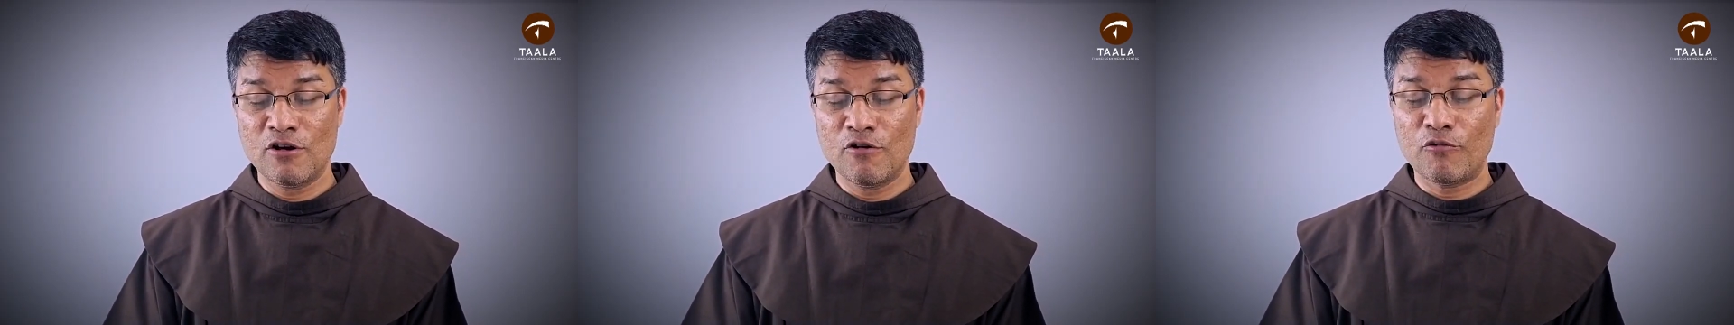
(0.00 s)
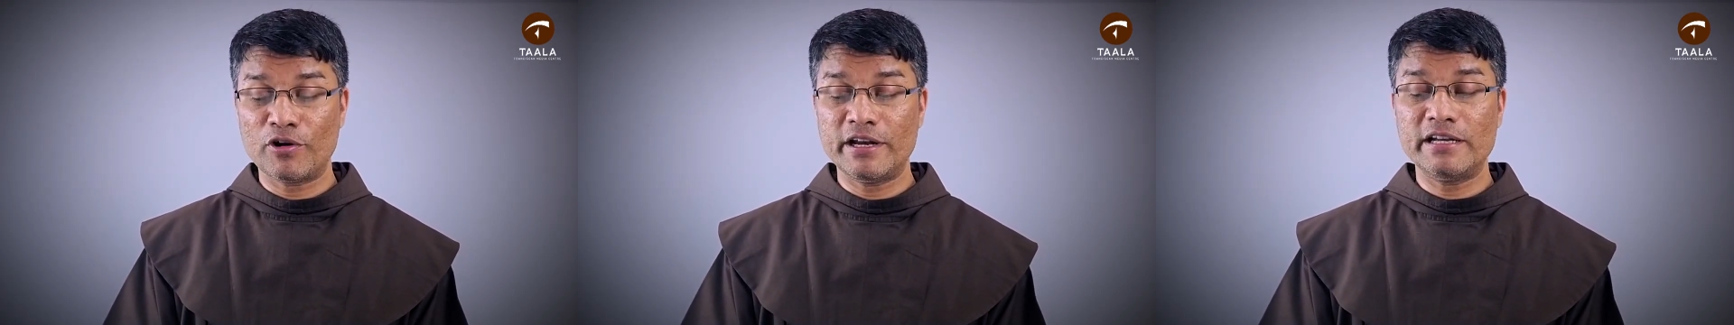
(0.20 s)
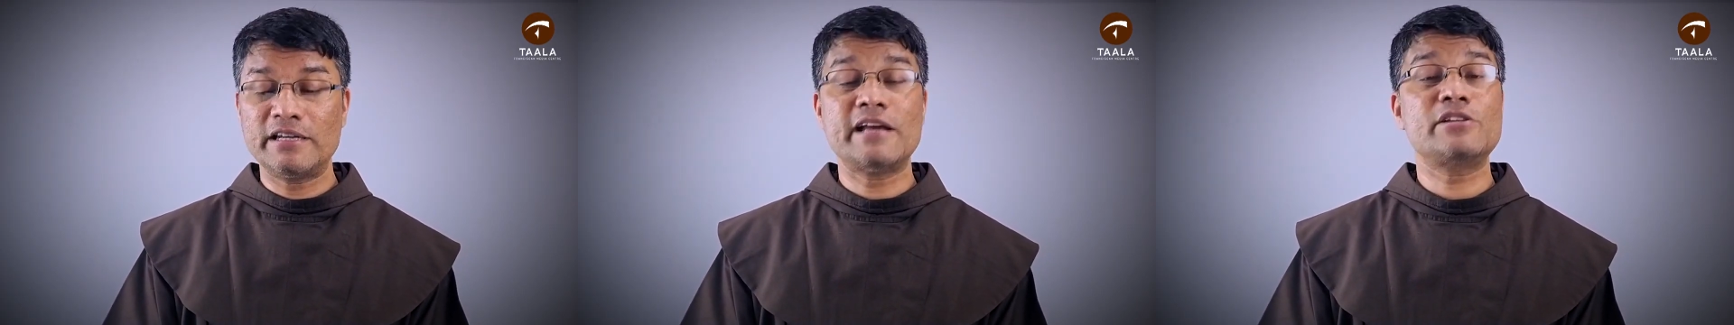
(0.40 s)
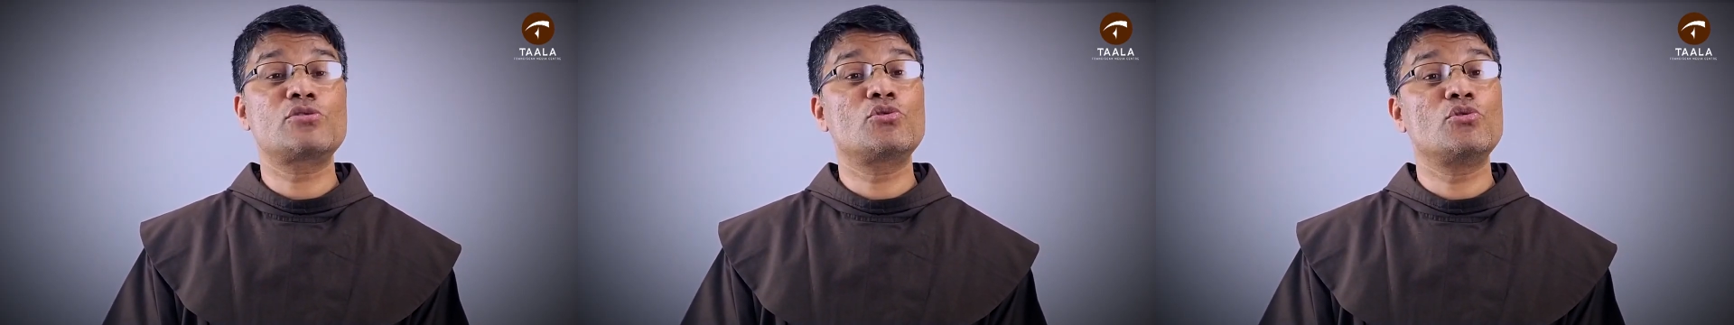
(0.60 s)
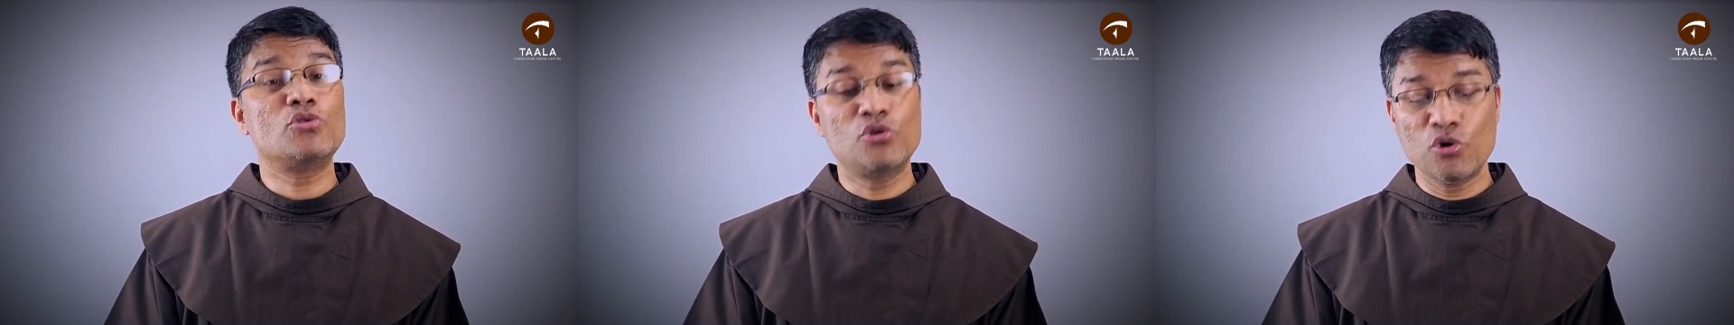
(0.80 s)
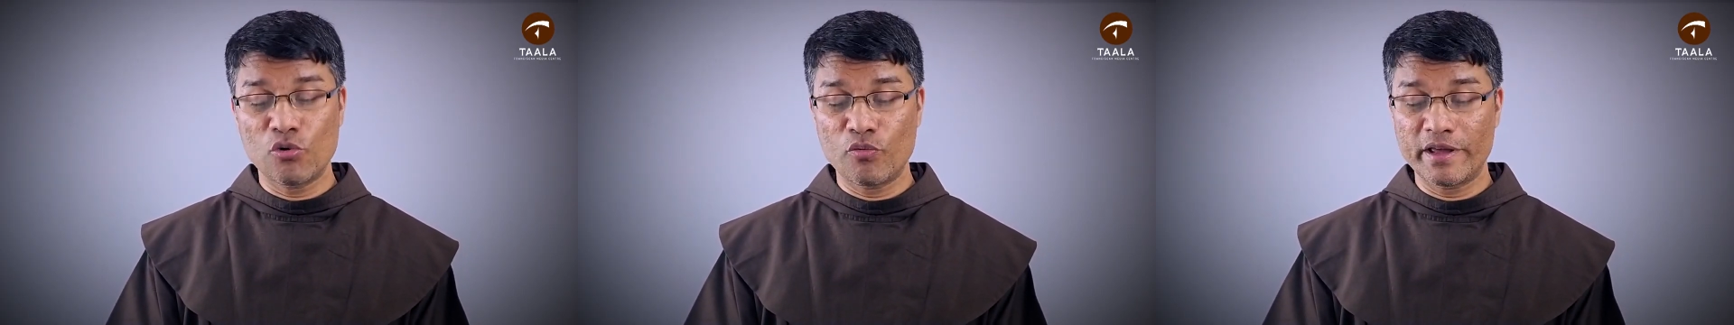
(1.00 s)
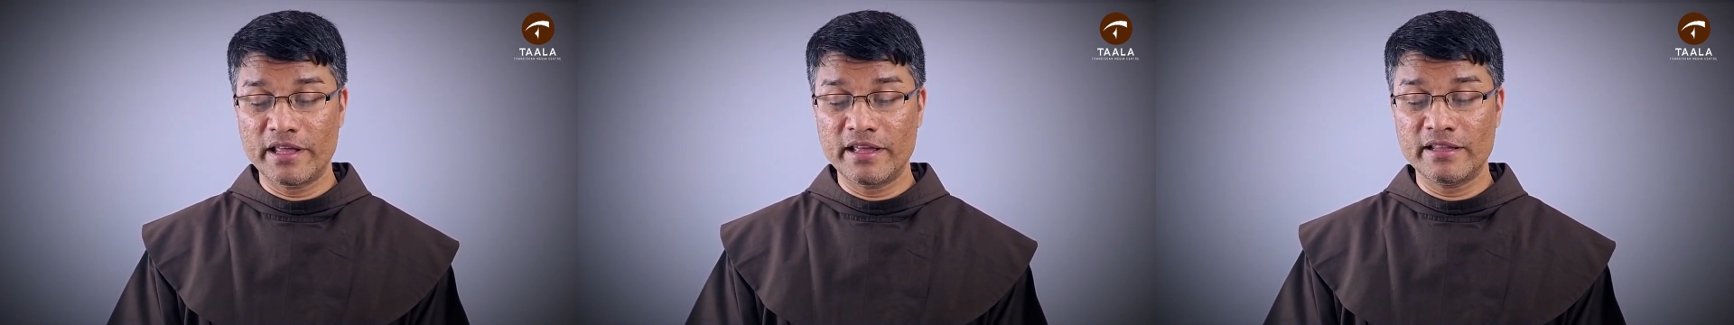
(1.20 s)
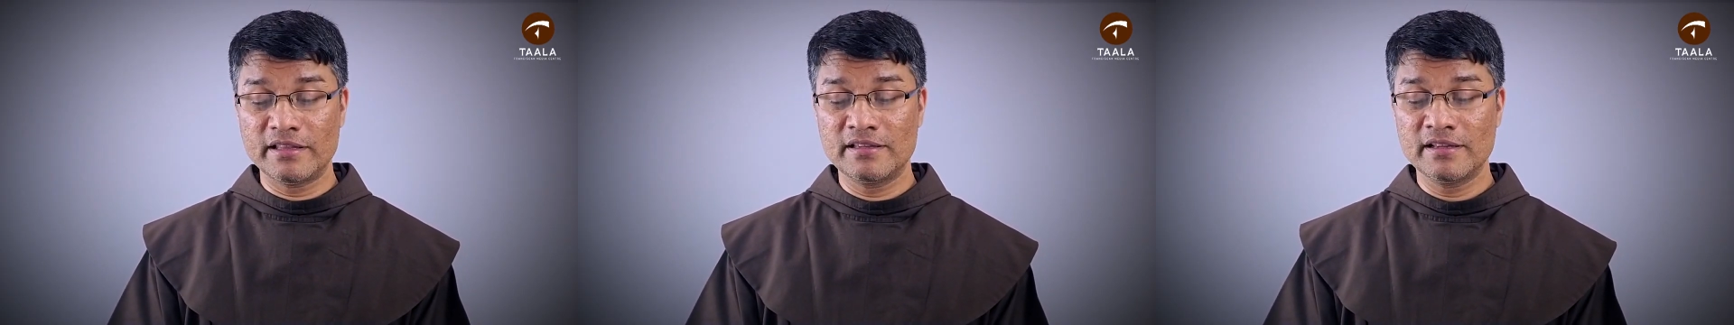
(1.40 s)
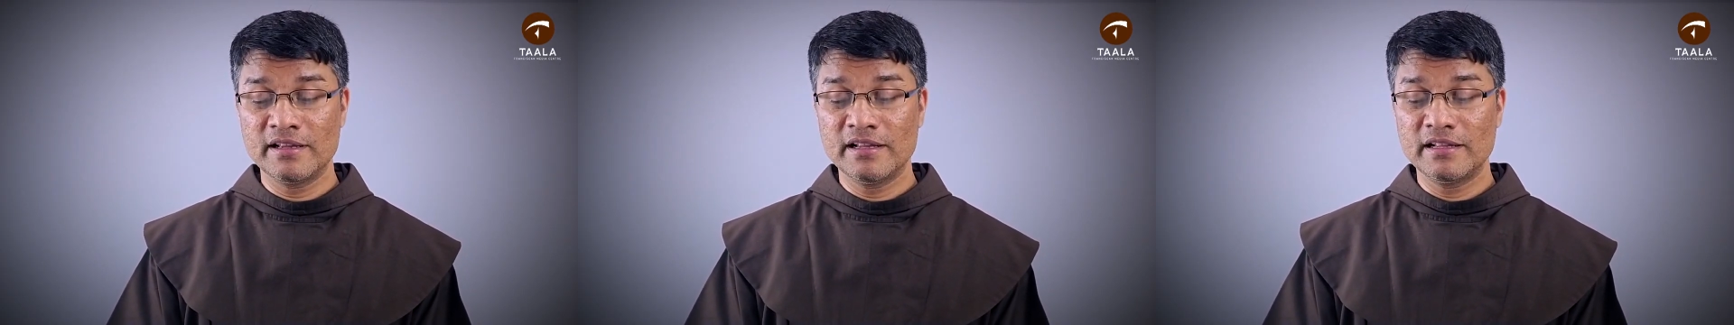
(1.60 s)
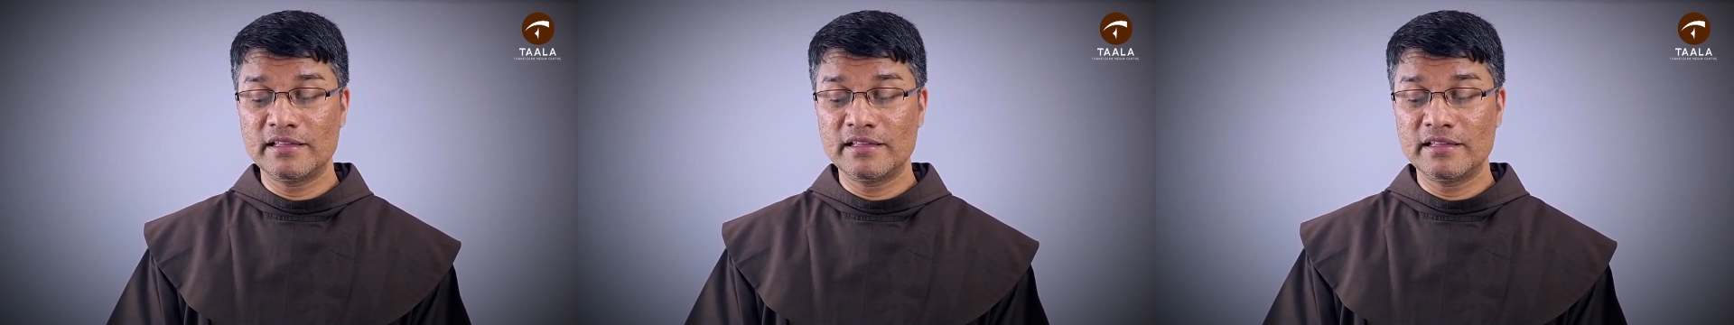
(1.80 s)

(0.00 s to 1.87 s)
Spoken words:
for it has to do with